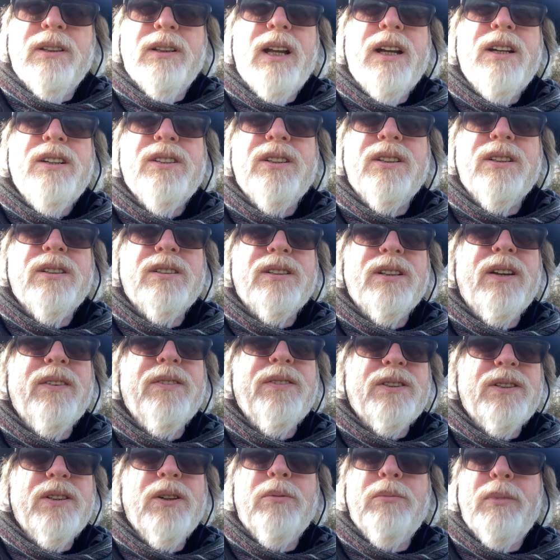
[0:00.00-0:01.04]
nations that have
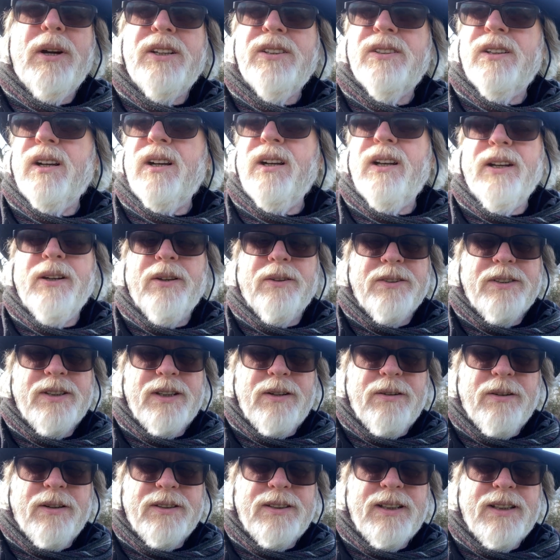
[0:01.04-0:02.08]
still managed to cling on to
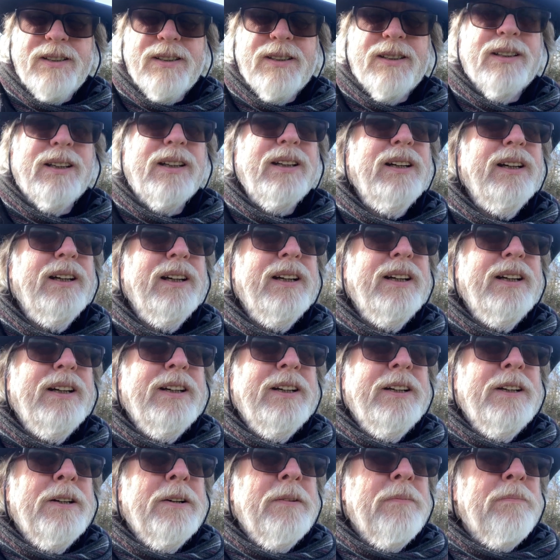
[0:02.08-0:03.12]
their identity.
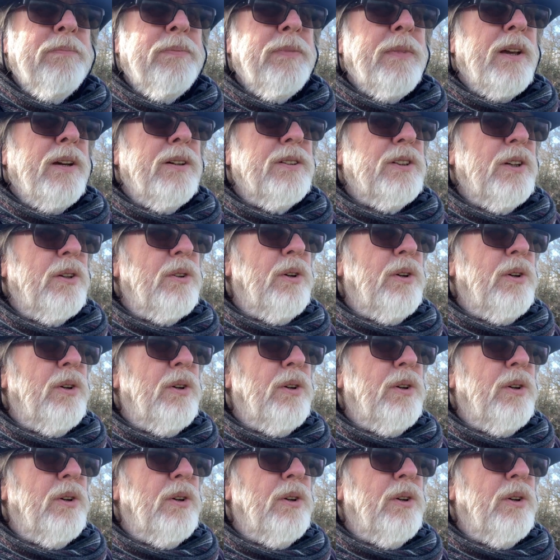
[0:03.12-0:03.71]
So